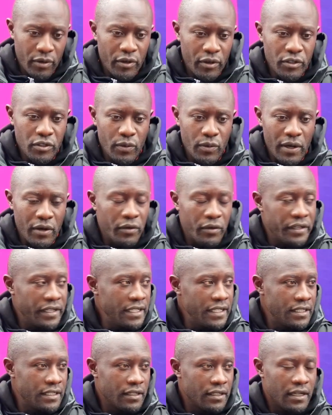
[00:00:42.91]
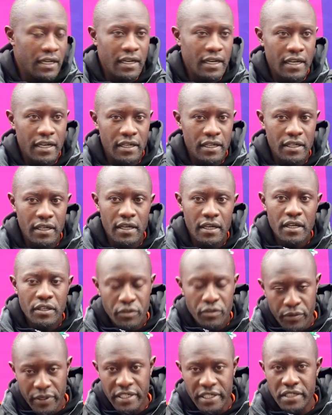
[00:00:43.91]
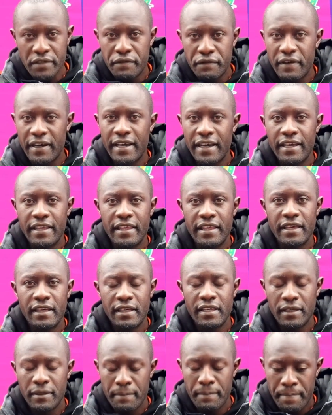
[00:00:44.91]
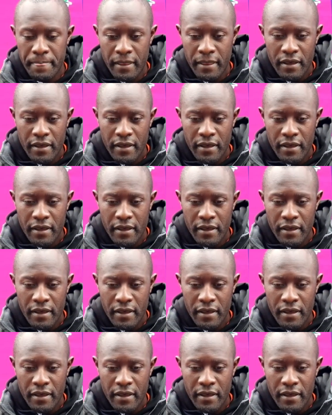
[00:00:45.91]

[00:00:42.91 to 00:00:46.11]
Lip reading: are going to work on it to rectify the